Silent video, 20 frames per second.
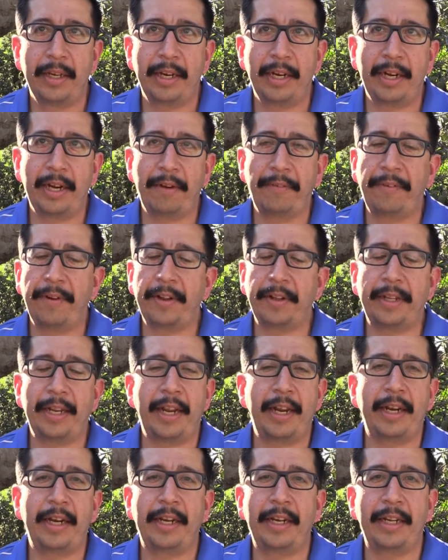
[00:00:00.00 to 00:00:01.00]
And I felt
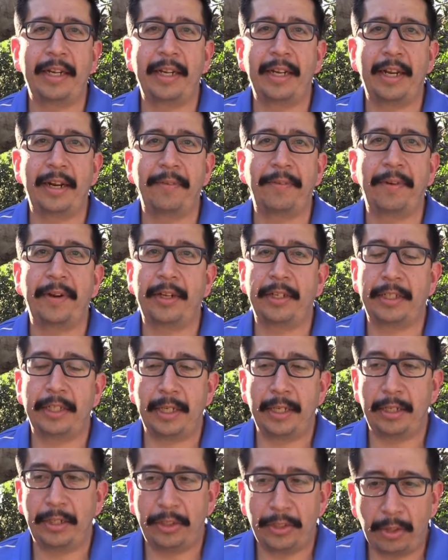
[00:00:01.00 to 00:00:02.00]
that. I felt
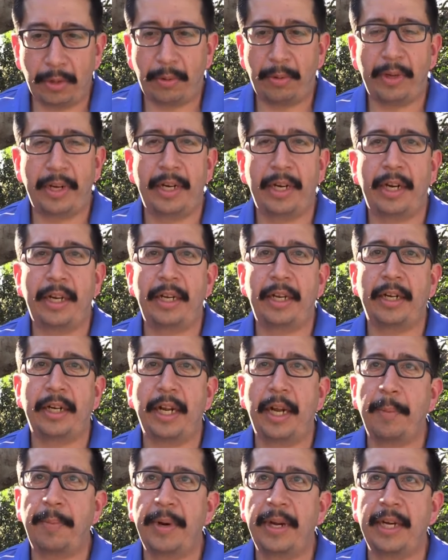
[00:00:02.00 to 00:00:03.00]
something jolt, and I look
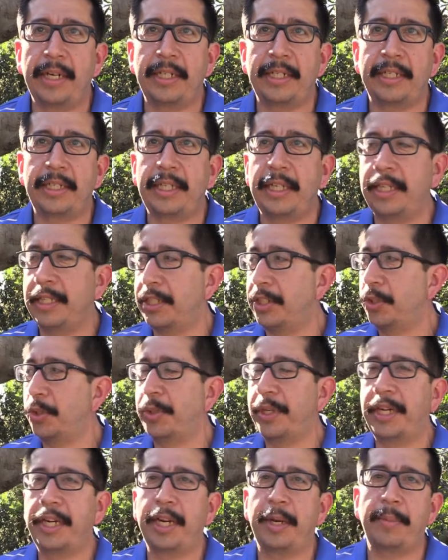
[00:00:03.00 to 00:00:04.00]
up, and I just see this
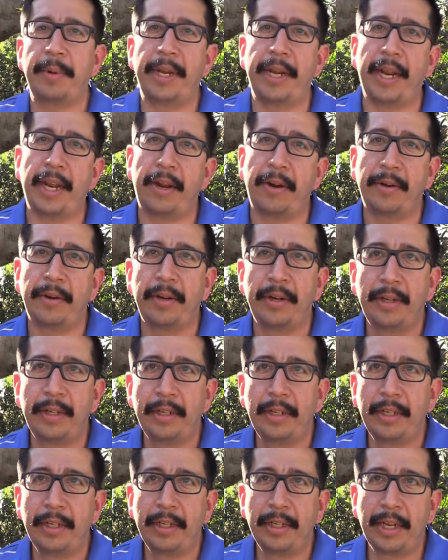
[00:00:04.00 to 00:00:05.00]
tree coming down.
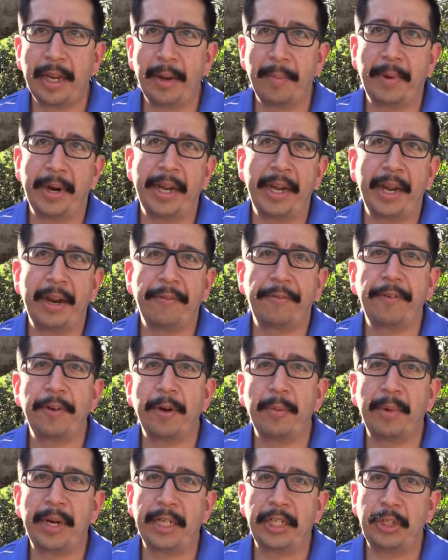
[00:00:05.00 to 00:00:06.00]
And my nephew
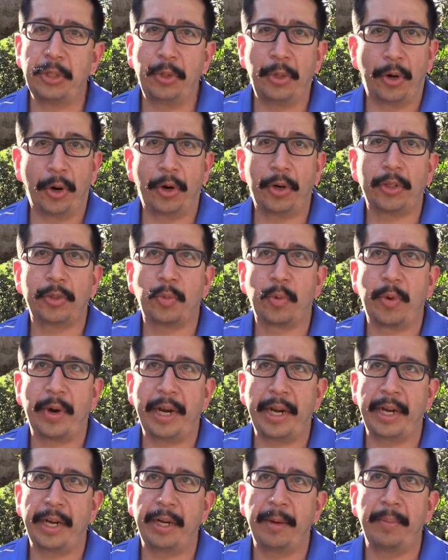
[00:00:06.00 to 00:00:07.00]
and my two girls were
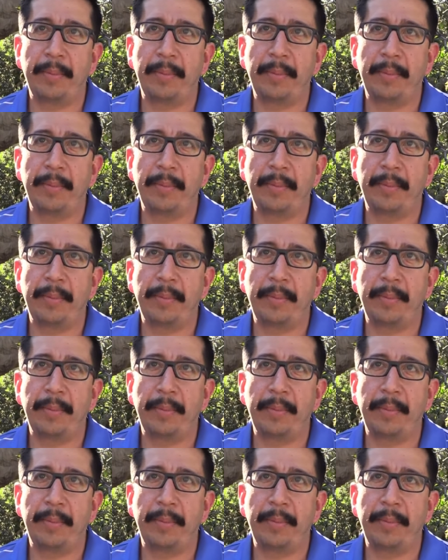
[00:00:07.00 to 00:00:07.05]
right